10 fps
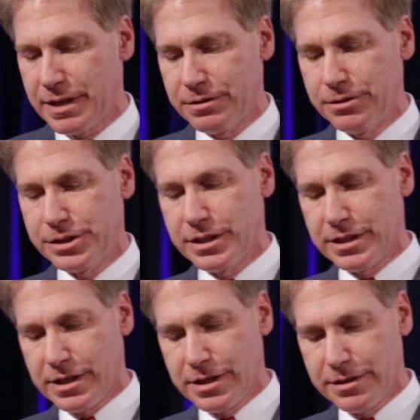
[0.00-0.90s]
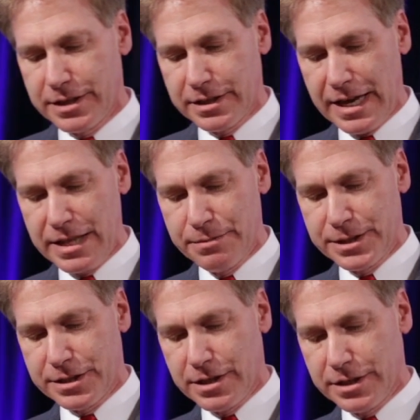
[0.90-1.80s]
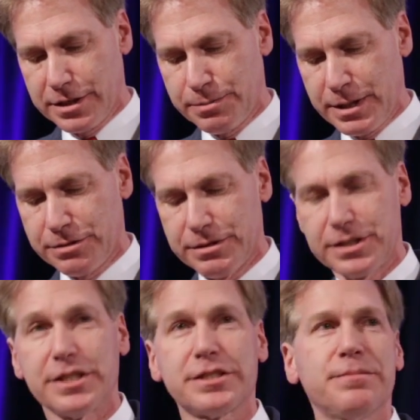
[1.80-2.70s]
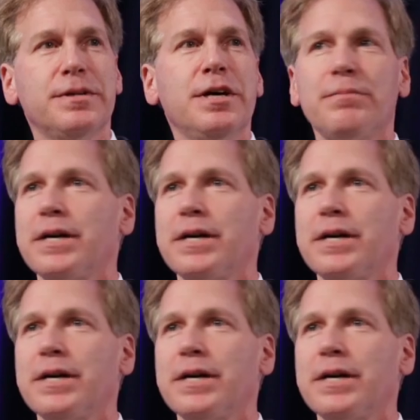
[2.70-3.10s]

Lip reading: and evolution of the cannabis dispensary system